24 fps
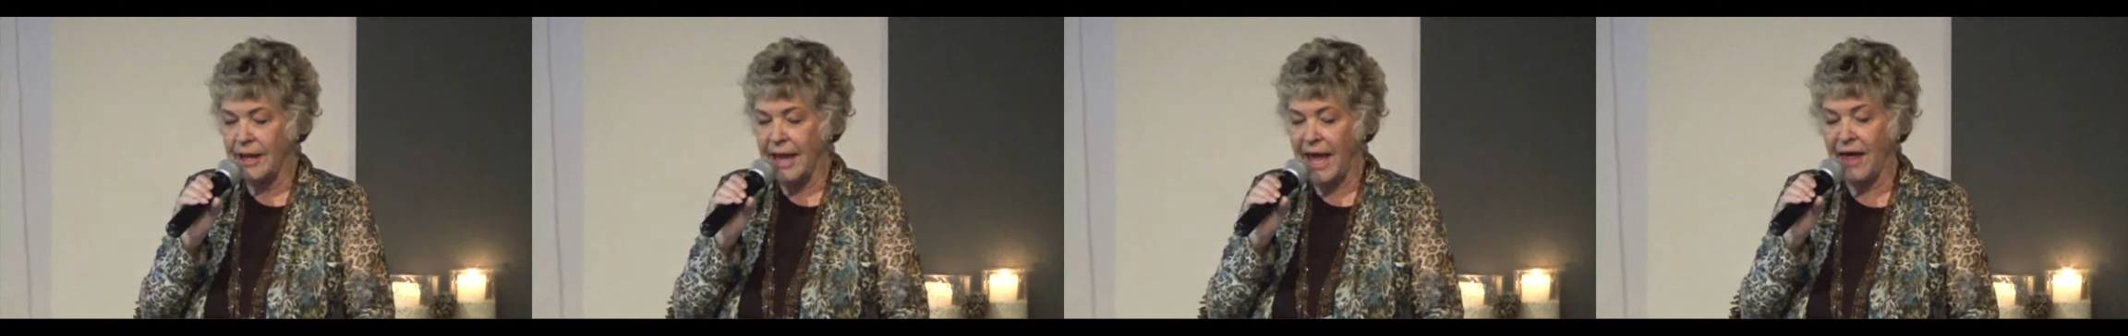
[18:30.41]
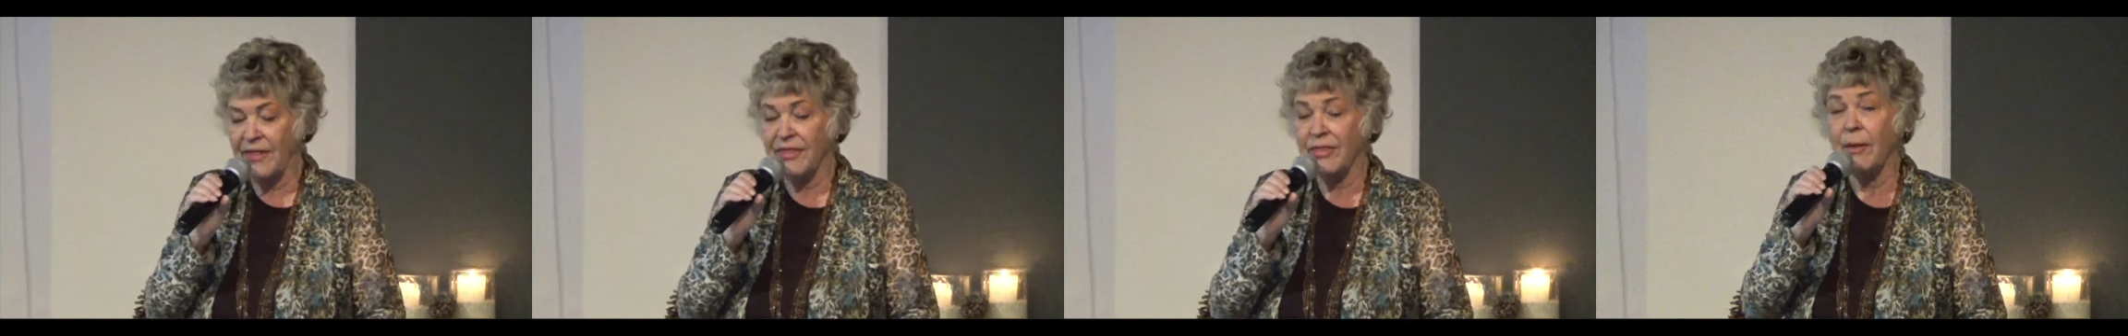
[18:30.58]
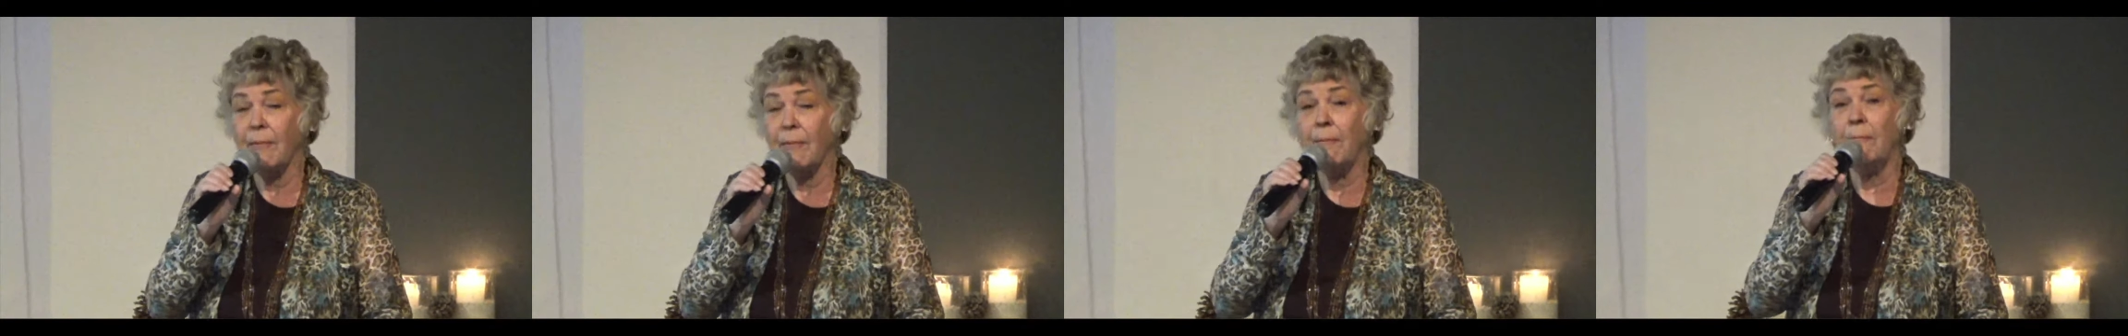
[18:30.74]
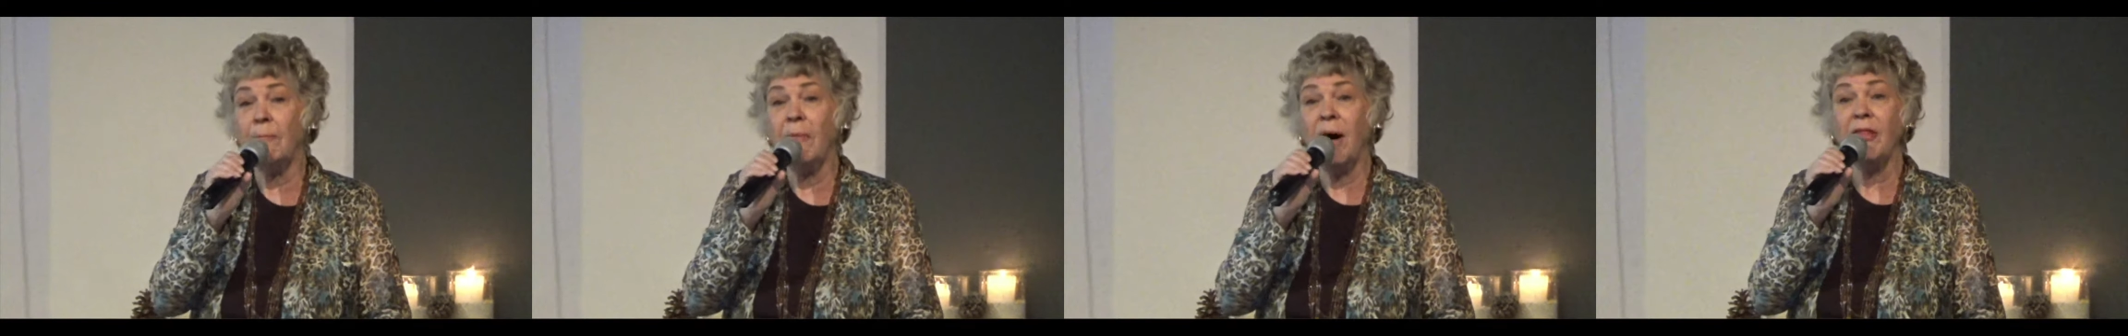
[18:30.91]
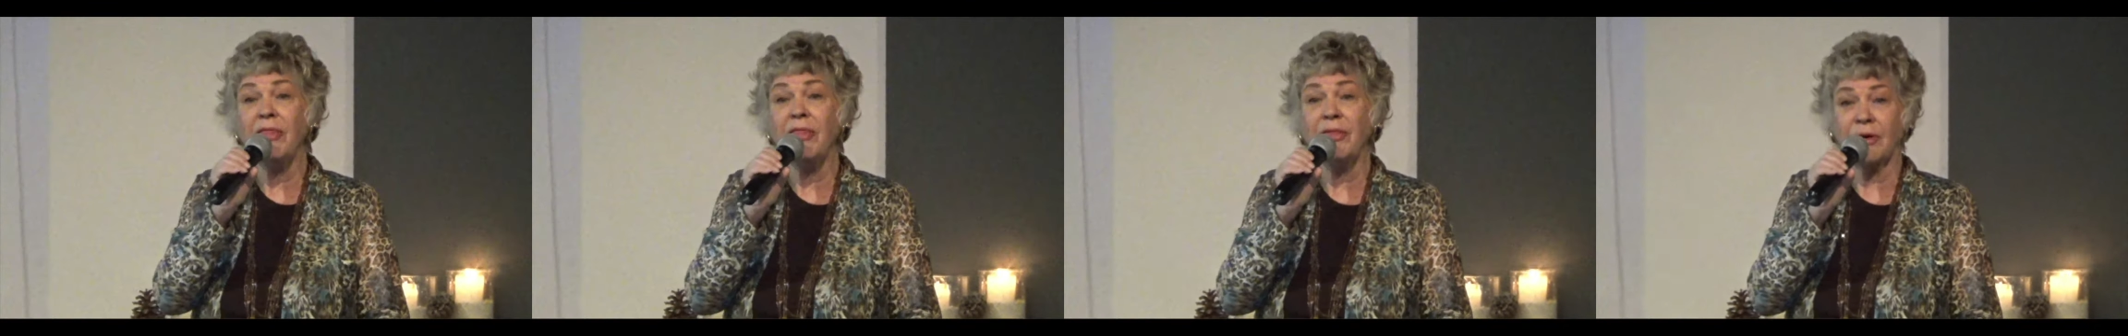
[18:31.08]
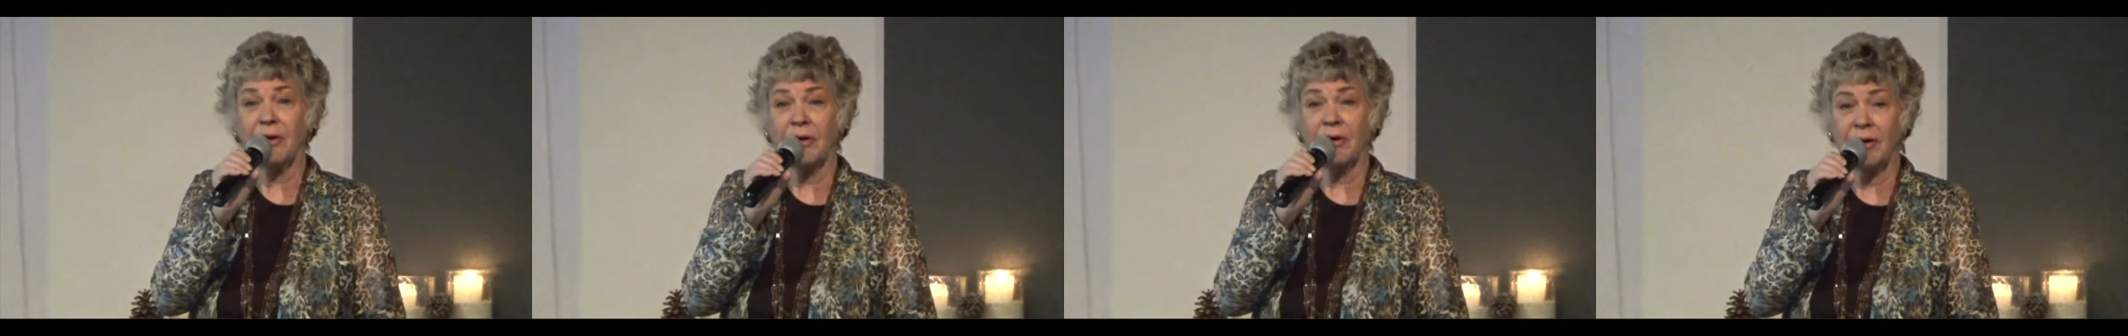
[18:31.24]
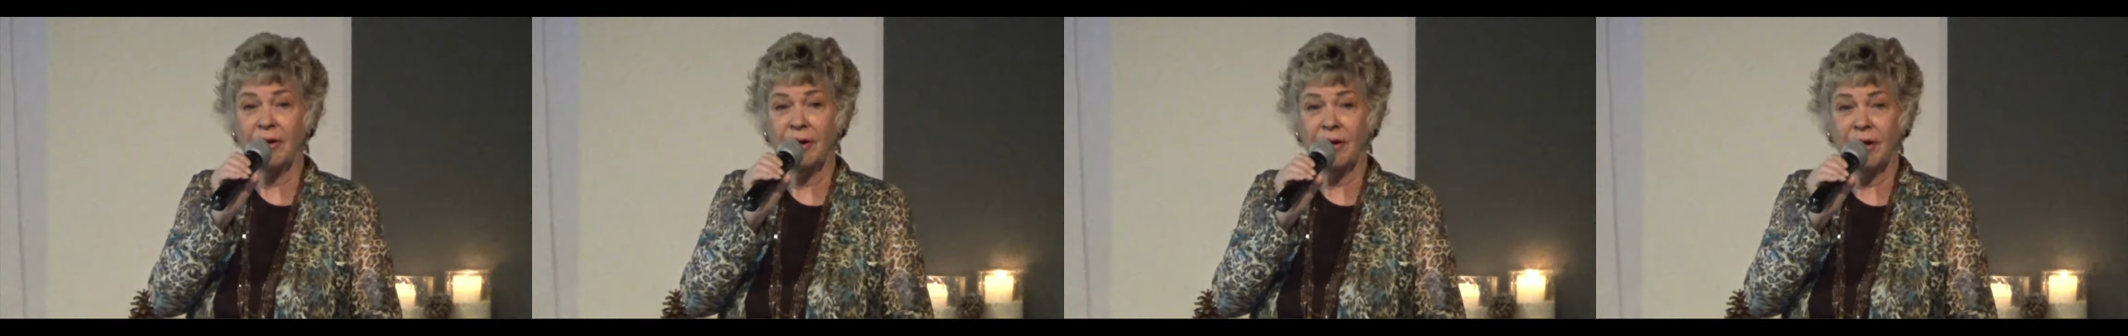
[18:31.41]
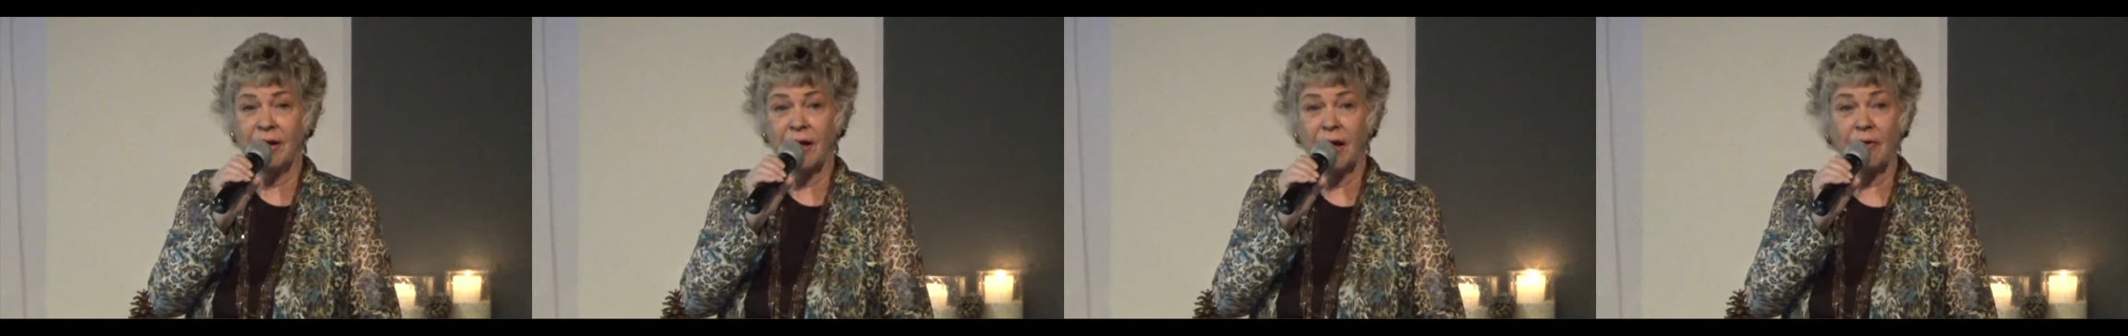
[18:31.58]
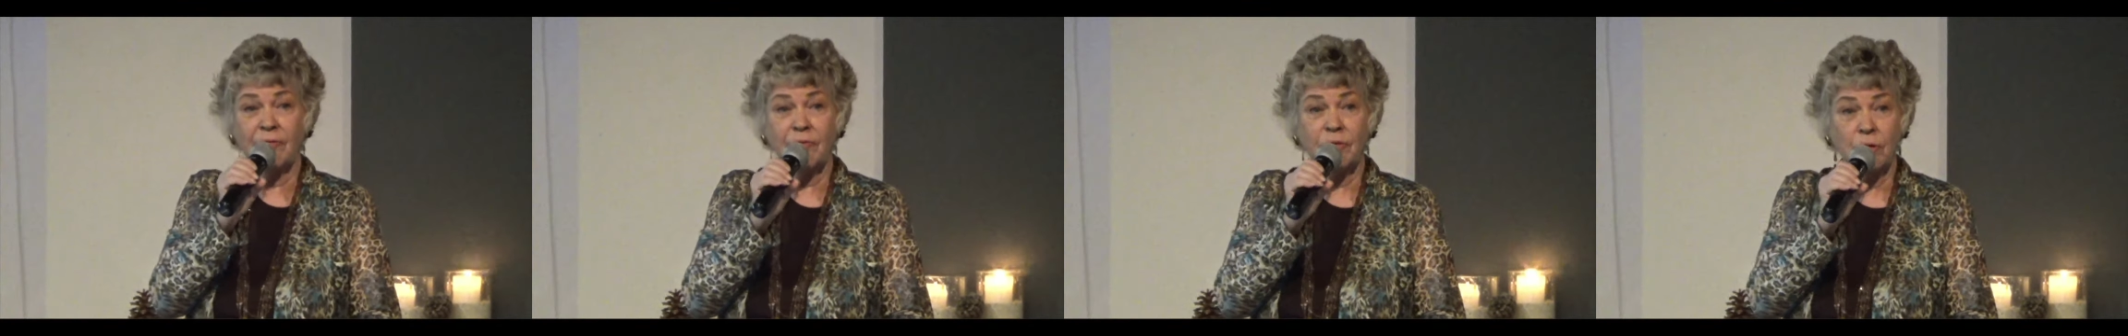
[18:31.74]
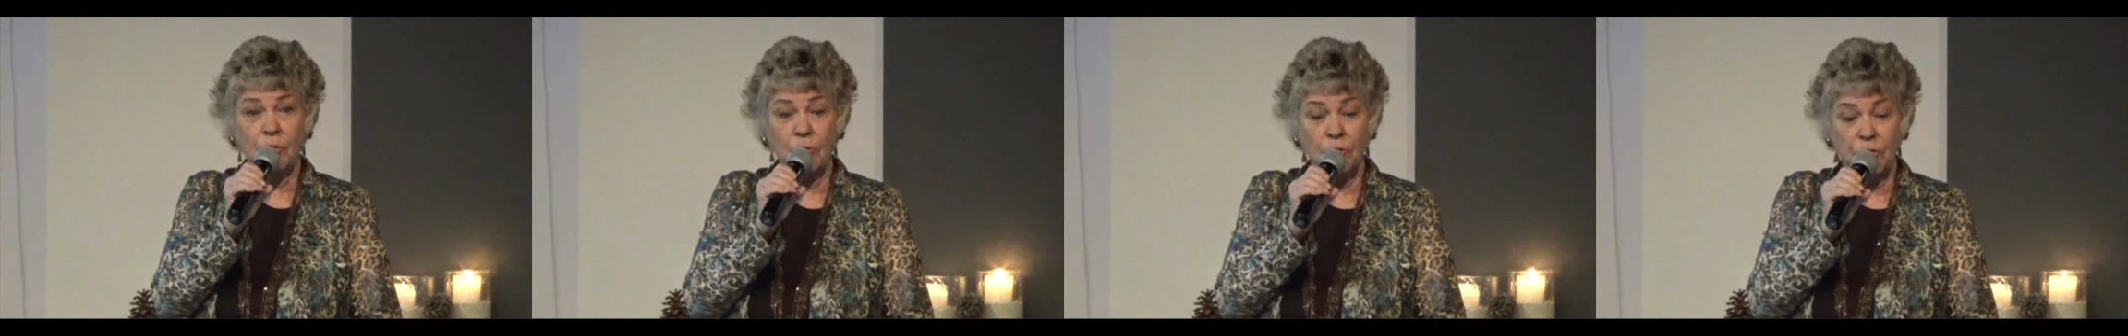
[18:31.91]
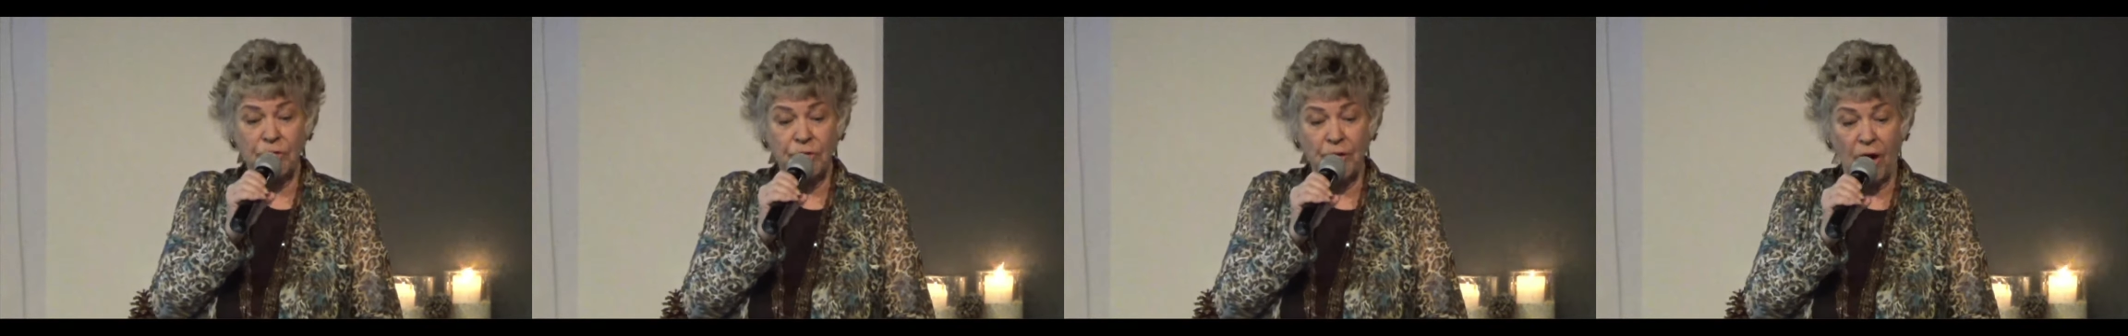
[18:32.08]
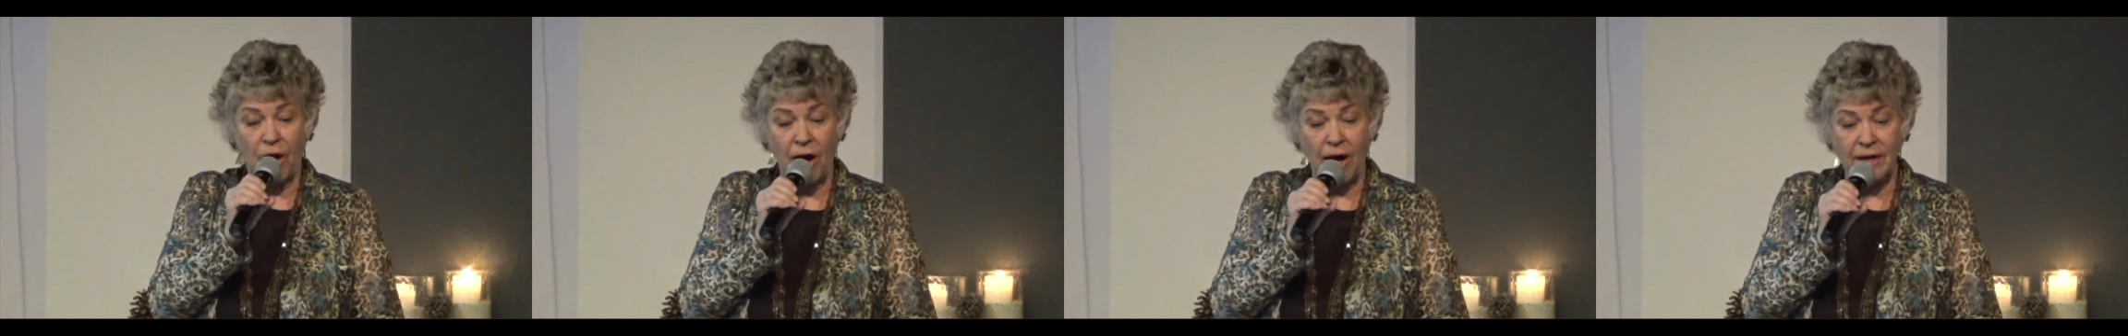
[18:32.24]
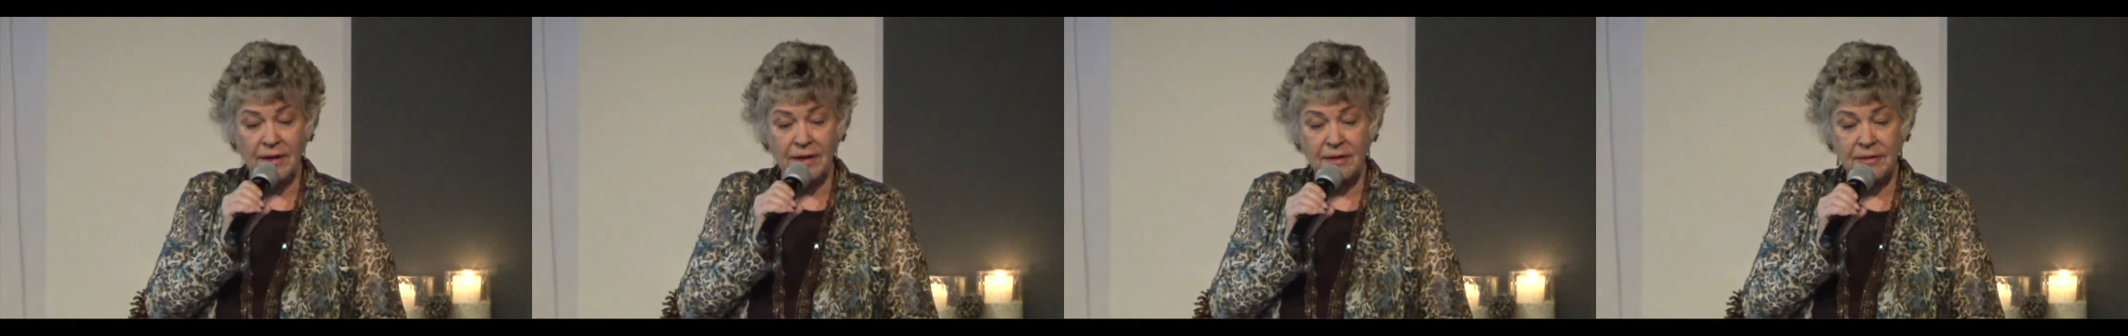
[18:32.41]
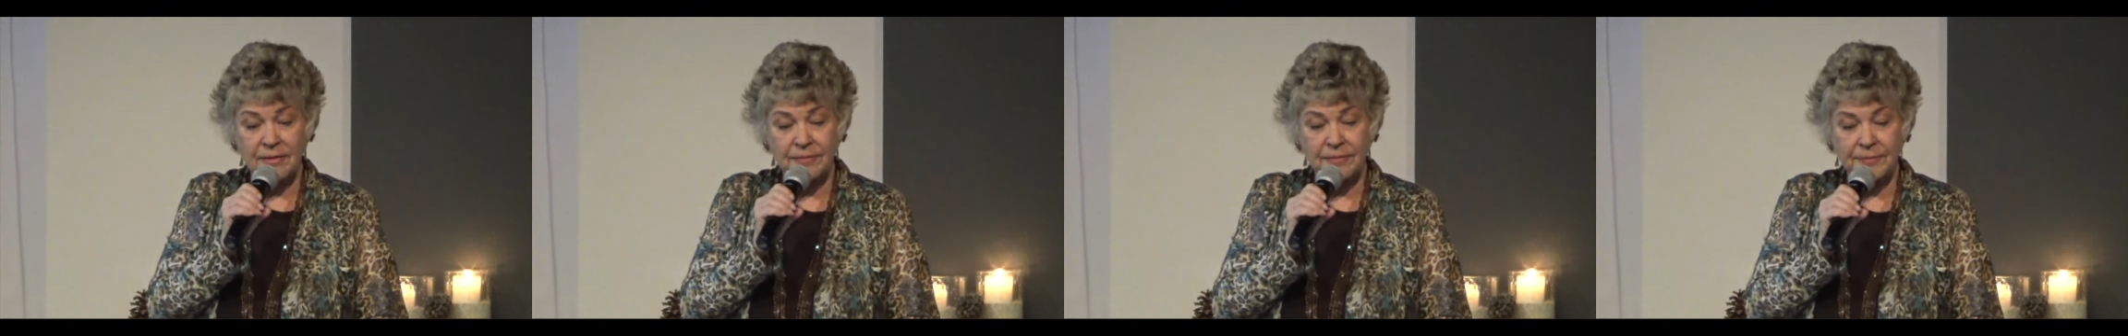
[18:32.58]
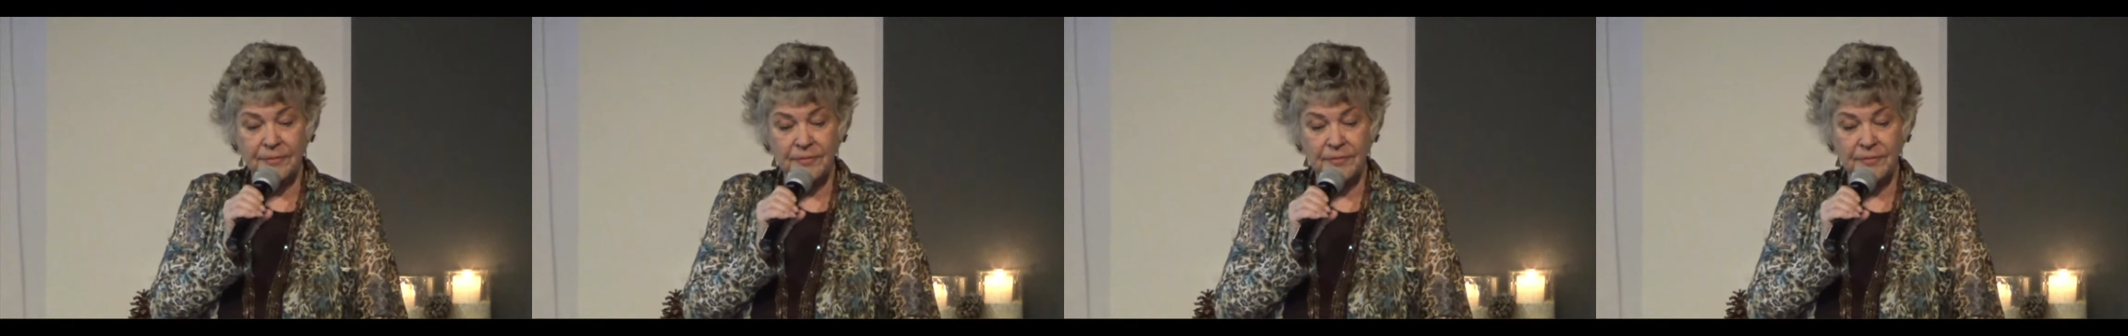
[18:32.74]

and the mother of New Thought.